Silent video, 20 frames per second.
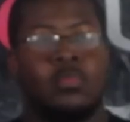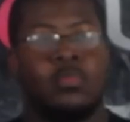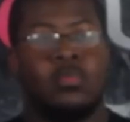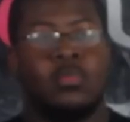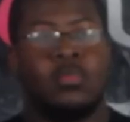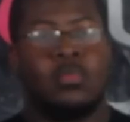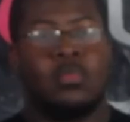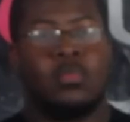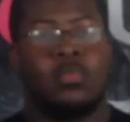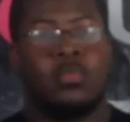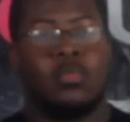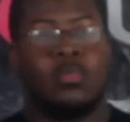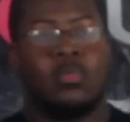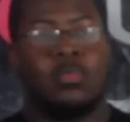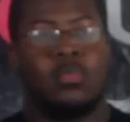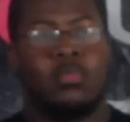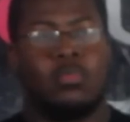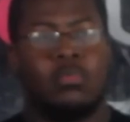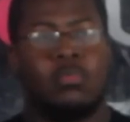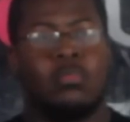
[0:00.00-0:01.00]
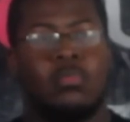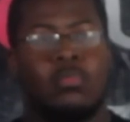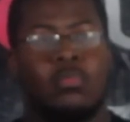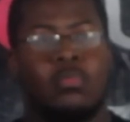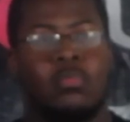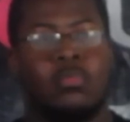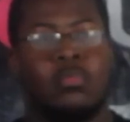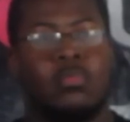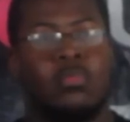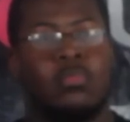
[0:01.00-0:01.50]

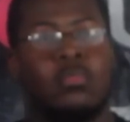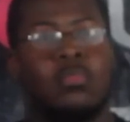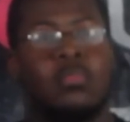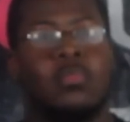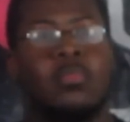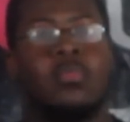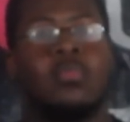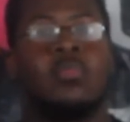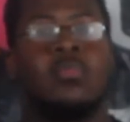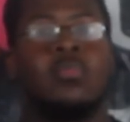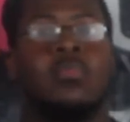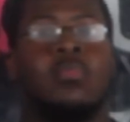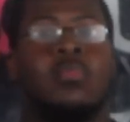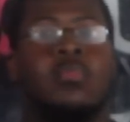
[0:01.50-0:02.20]
(not speaking)